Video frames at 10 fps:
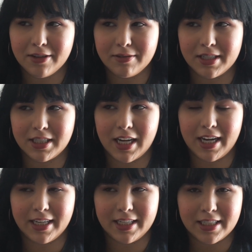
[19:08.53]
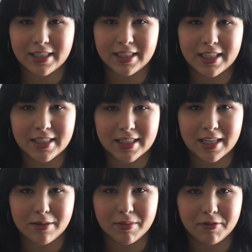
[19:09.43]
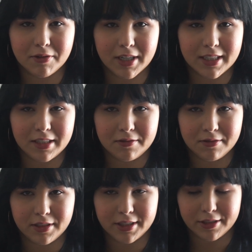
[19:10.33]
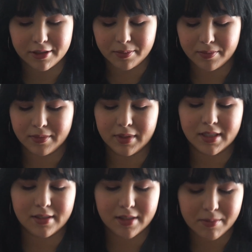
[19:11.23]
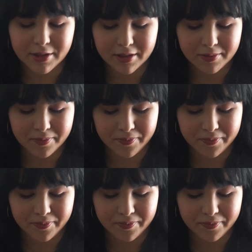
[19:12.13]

which I need to get done before I leave for Europe this summer.